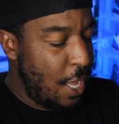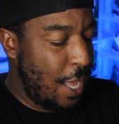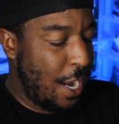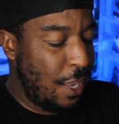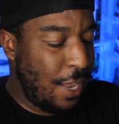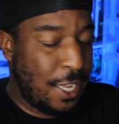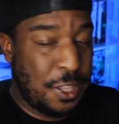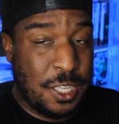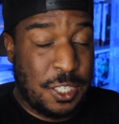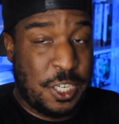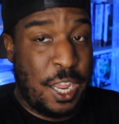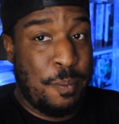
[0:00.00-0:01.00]
And I like
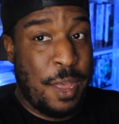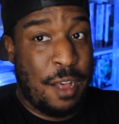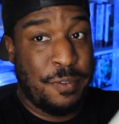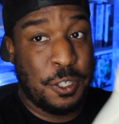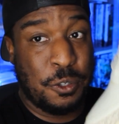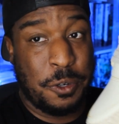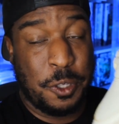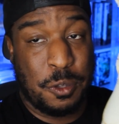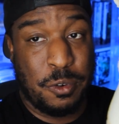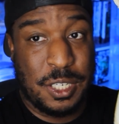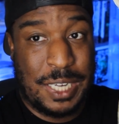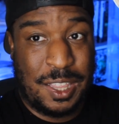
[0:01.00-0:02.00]
these J Balvin Jordan
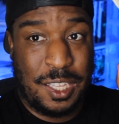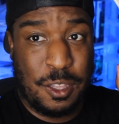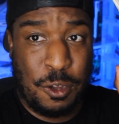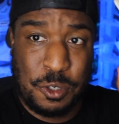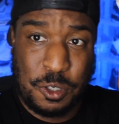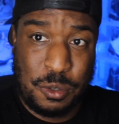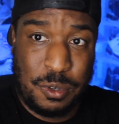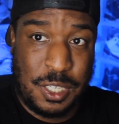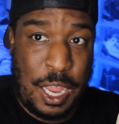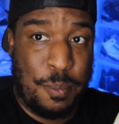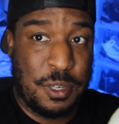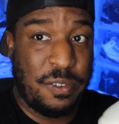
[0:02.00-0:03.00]
3s. I think those are two
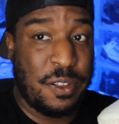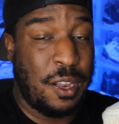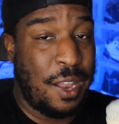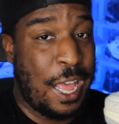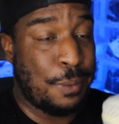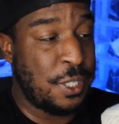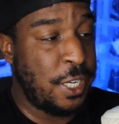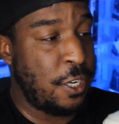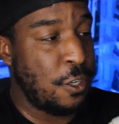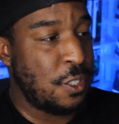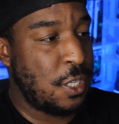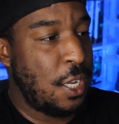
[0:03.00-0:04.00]
examples of collab
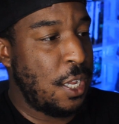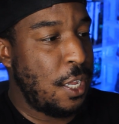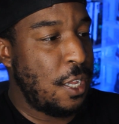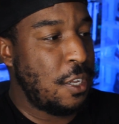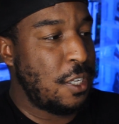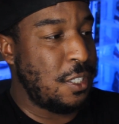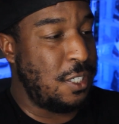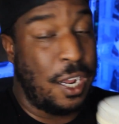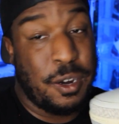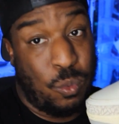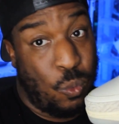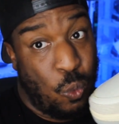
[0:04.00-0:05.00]
sneakers
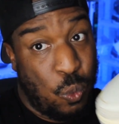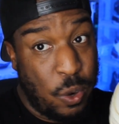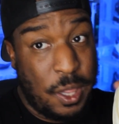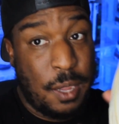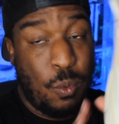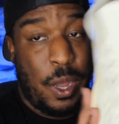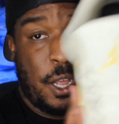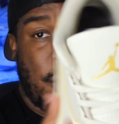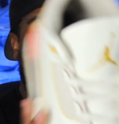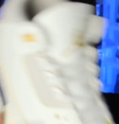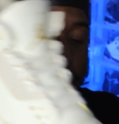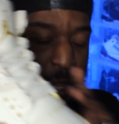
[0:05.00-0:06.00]
done really
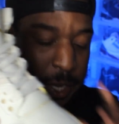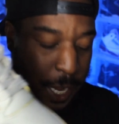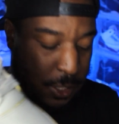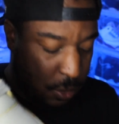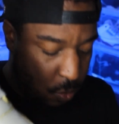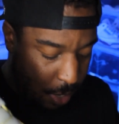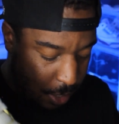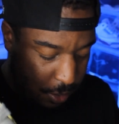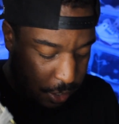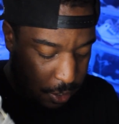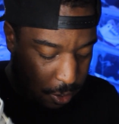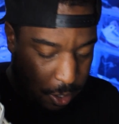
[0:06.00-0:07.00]
well with nice
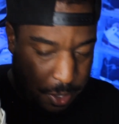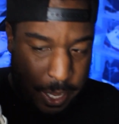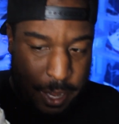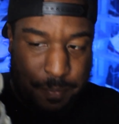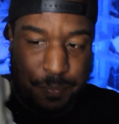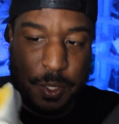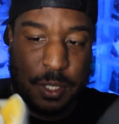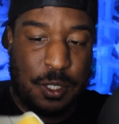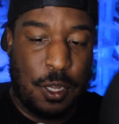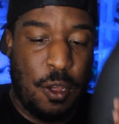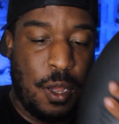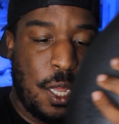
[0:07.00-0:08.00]
quality and all that.
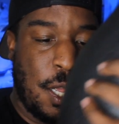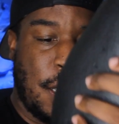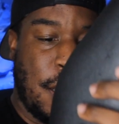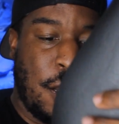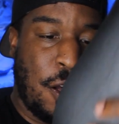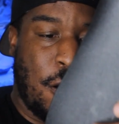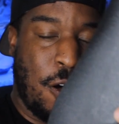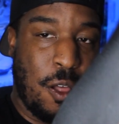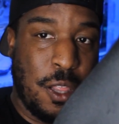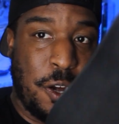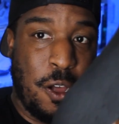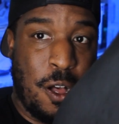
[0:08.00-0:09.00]
So,
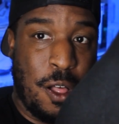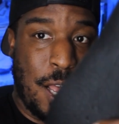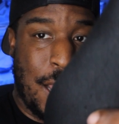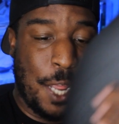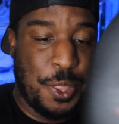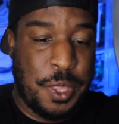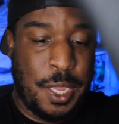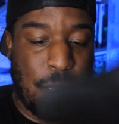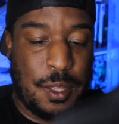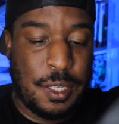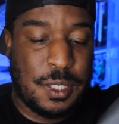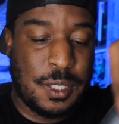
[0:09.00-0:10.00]
all in all, I
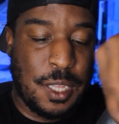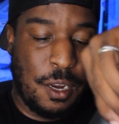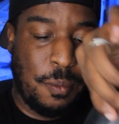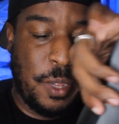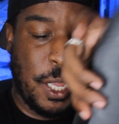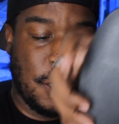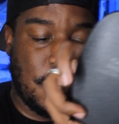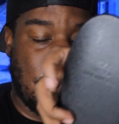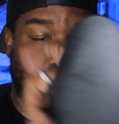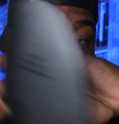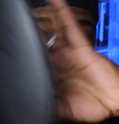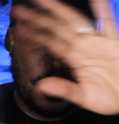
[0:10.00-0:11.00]
think this is going to be a
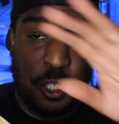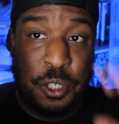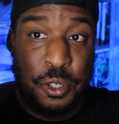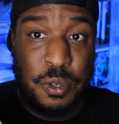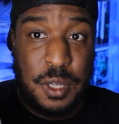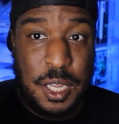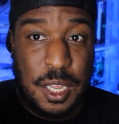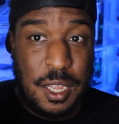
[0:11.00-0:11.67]
dope shoe,